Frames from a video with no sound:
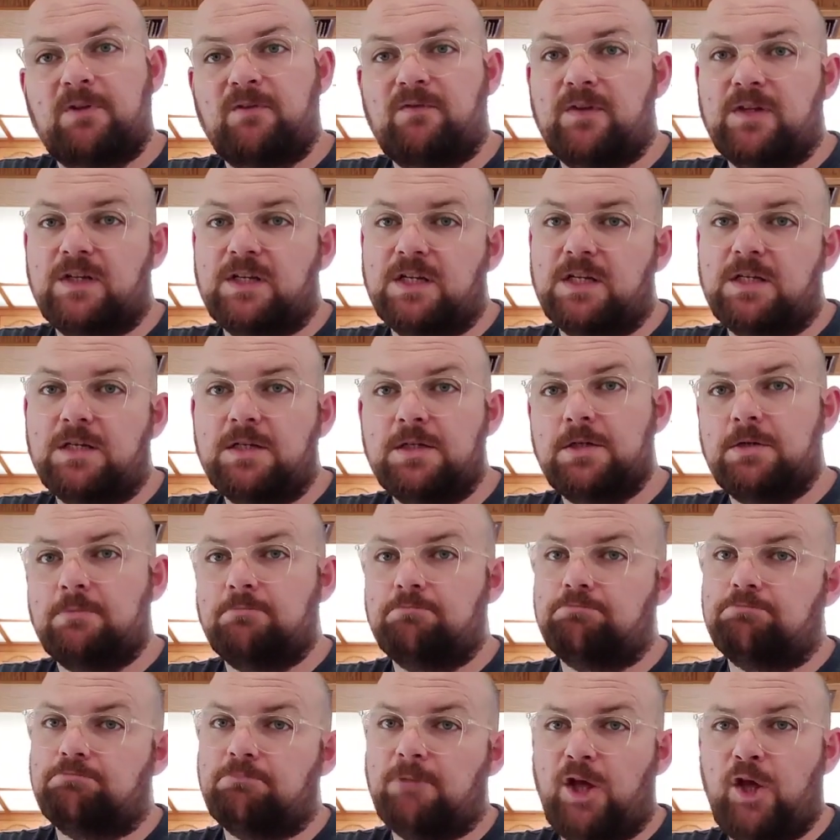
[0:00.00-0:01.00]
If you didn't,
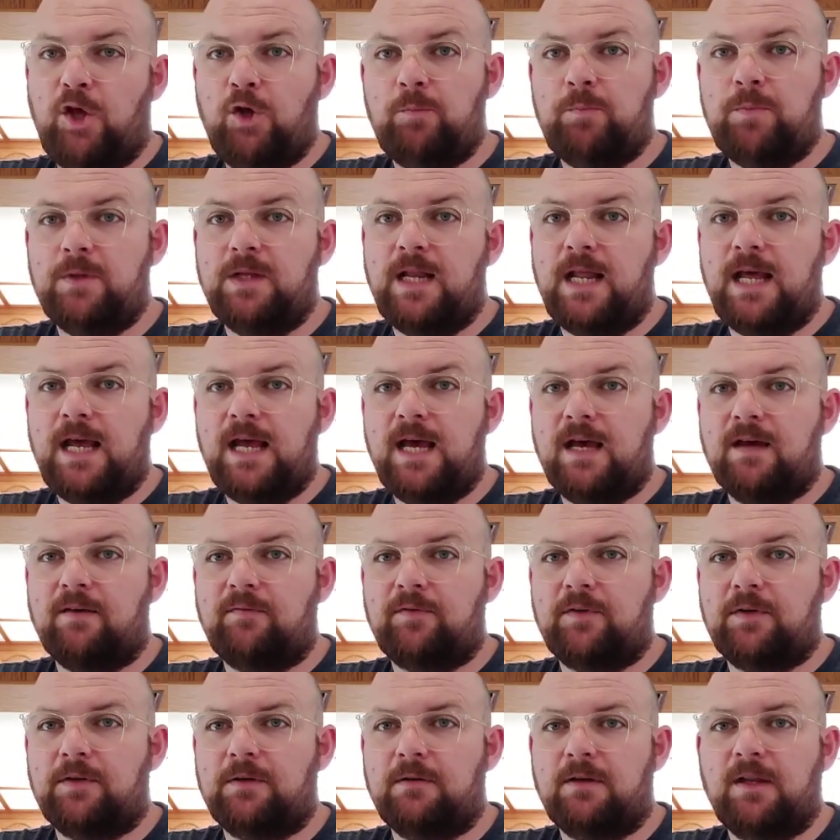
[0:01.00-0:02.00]
I hope you
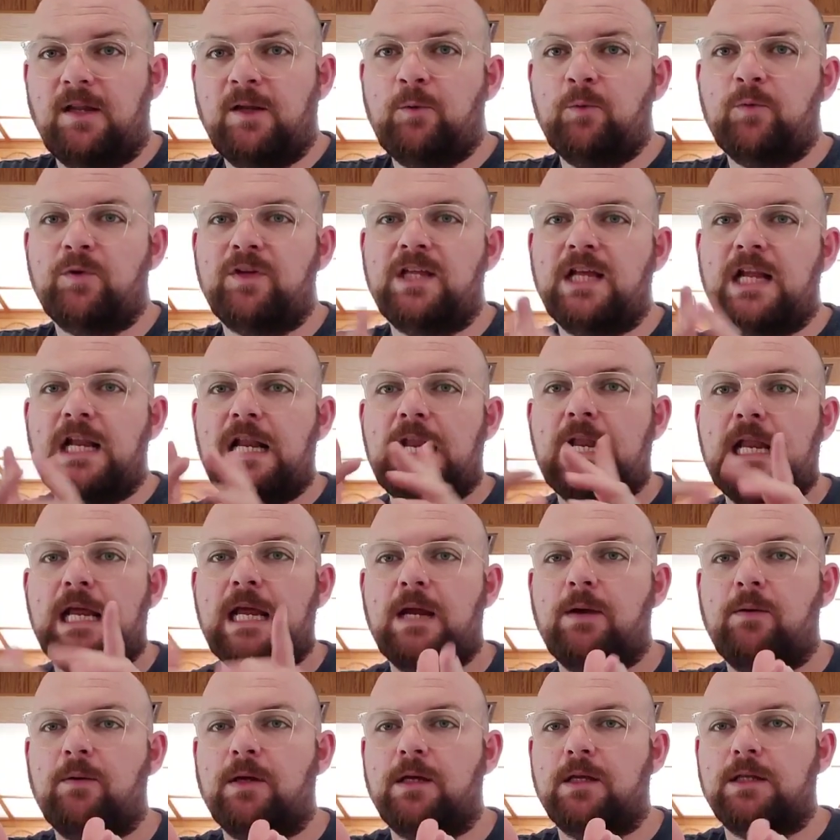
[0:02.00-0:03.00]
laughed. It was
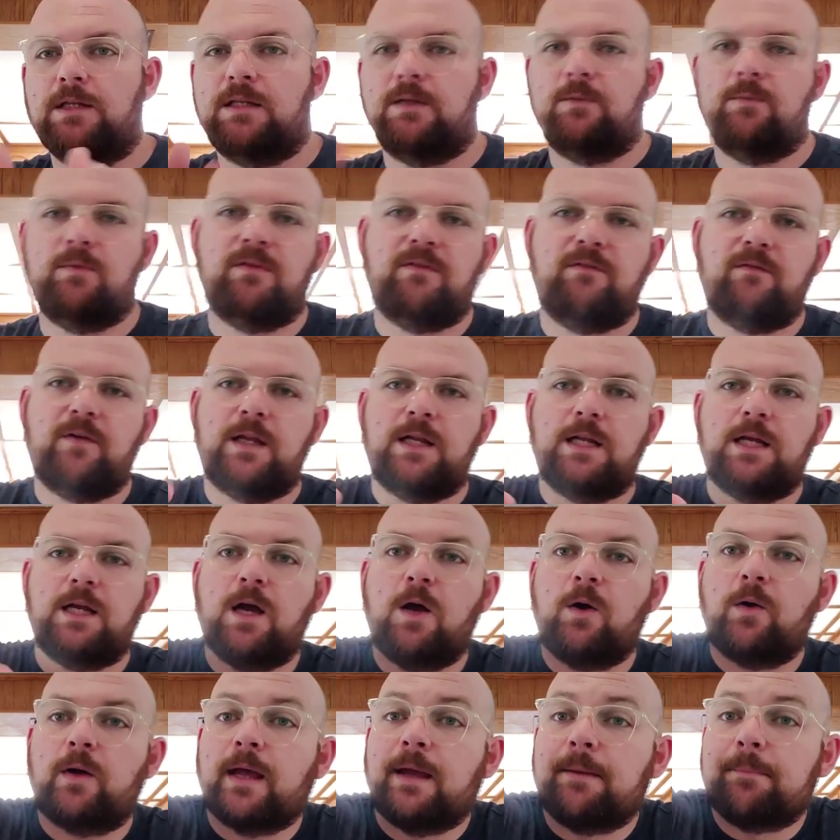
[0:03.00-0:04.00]
hilarious. It was
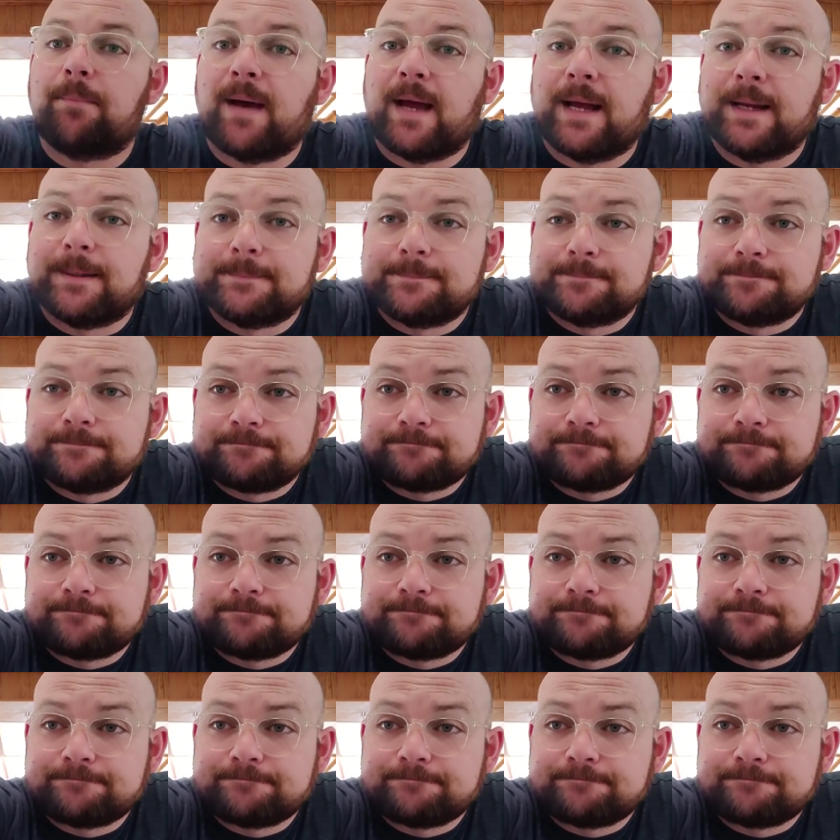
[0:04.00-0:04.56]
funny. Okay, bye.